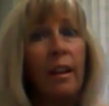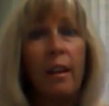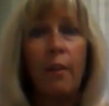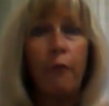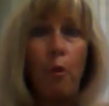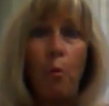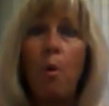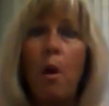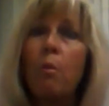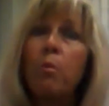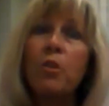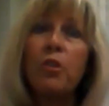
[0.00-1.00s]
get from
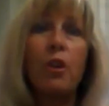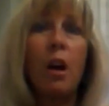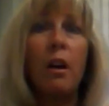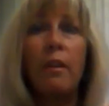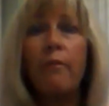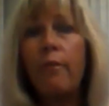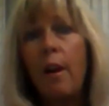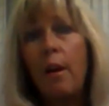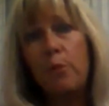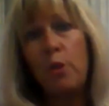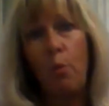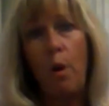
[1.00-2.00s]
where we're starting
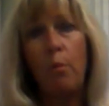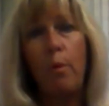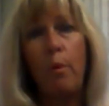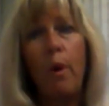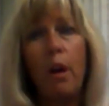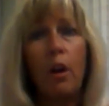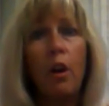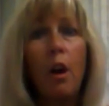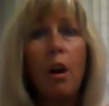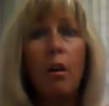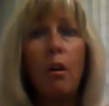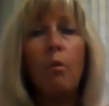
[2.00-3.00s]
from to where we want to
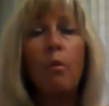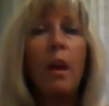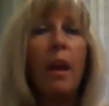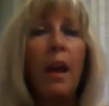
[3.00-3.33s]
go,